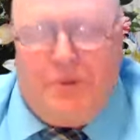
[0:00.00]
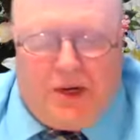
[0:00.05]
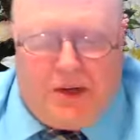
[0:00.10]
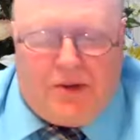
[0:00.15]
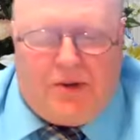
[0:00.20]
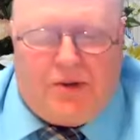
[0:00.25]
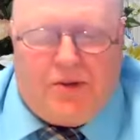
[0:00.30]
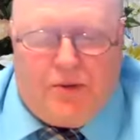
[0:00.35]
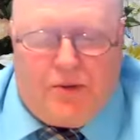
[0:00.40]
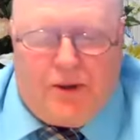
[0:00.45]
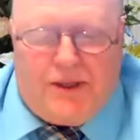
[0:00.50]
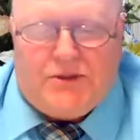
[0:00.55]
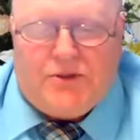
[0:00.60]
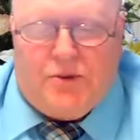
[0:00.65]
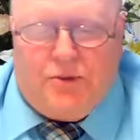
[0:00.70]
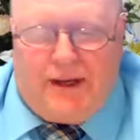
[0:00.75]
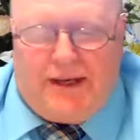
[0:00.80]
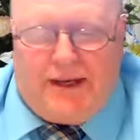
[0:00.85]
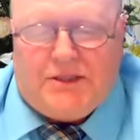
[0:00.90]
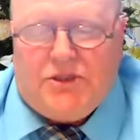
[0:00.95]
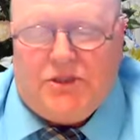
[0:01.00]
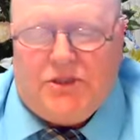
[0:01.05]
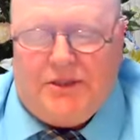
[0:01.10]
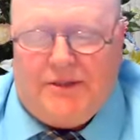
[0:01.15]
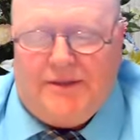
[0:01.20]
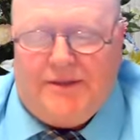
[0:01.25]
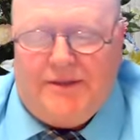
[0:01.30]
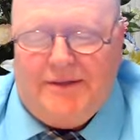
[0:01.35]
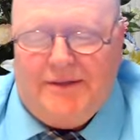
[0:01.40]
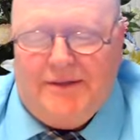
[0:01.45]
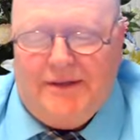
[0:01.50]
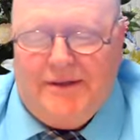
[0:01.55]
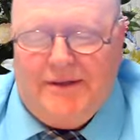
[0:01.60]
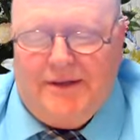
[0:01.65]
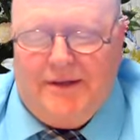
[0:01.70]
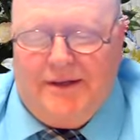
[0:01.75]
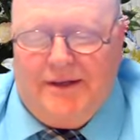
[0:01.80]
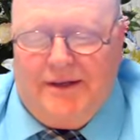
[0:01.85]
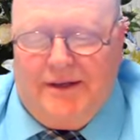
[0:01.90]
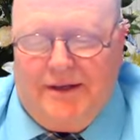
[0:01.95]
burial, the resurrection
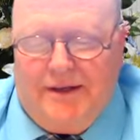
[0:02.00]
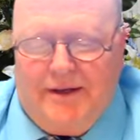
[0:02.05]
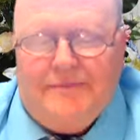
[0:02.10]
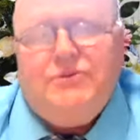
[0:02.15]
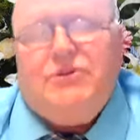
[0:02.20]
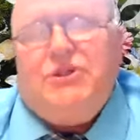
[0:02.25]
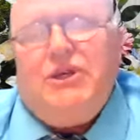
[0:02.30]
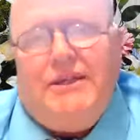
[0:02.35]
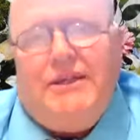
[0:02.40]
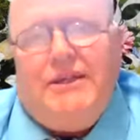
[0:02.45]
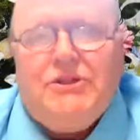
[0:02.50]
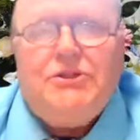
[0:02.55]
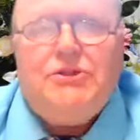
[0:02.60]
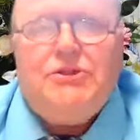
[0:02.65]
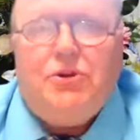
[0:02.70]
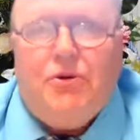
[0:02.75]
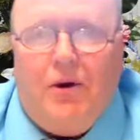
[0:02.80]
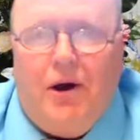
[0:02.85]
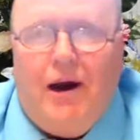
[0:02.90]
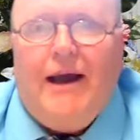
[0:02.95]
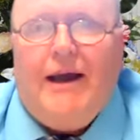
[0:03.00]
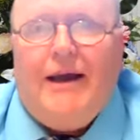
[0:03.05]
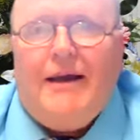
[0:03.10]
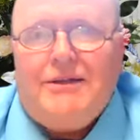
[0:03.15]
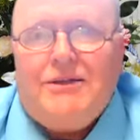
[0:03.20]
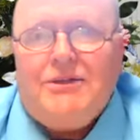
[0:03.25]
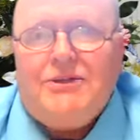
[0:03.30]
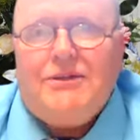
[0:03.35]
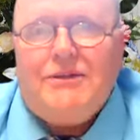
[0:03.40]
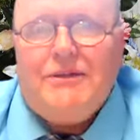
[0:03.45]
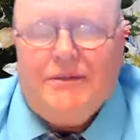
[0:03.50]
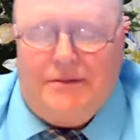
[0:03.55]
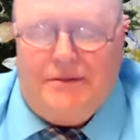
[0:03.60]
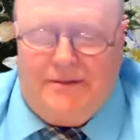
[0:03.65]
of Jesus Christ.